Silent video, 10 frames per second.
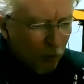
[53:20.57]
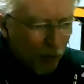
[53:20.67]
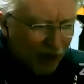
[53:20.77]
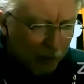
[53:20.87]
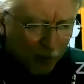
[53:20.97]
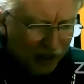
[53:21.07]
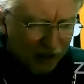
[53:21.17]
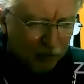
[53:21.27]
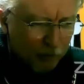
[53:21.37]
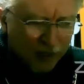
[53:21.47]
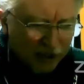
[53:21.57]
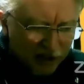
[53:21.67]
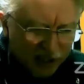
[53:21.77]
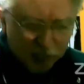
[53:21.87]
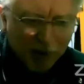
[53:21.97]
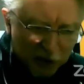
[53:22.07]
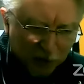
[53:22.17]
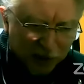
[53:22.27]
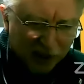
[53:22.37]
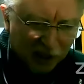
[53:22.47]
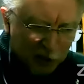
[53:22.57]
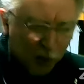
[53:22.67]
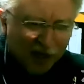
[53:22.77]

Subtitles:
we can dispense with language?